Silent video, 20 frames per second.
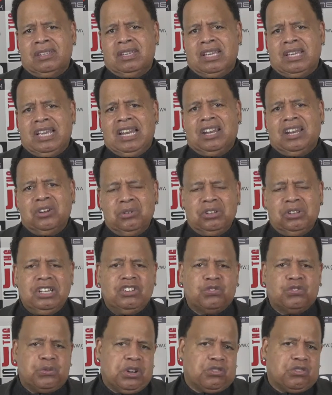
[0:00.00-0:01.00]
And I know
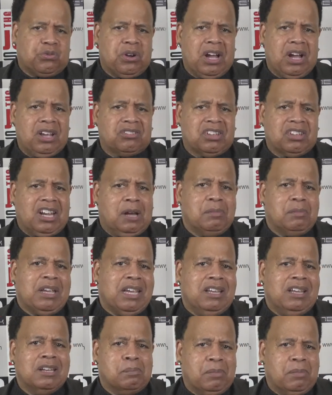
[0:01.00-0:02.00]
these French fries that I'm
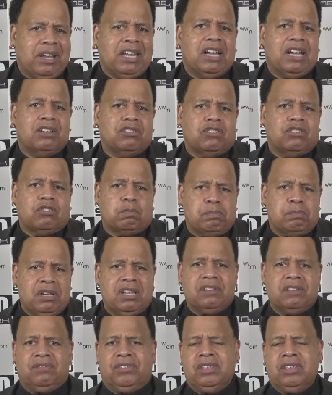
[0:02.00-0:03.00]
eating, the money I just
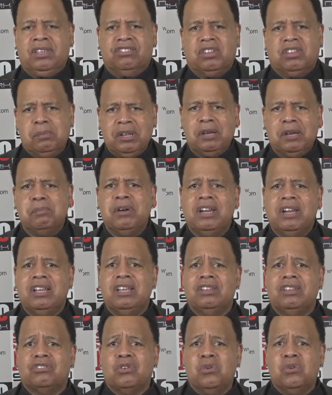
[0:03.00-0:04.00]
spent, some of that
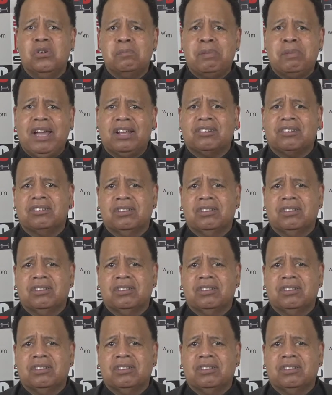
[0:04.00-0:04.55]
money is going back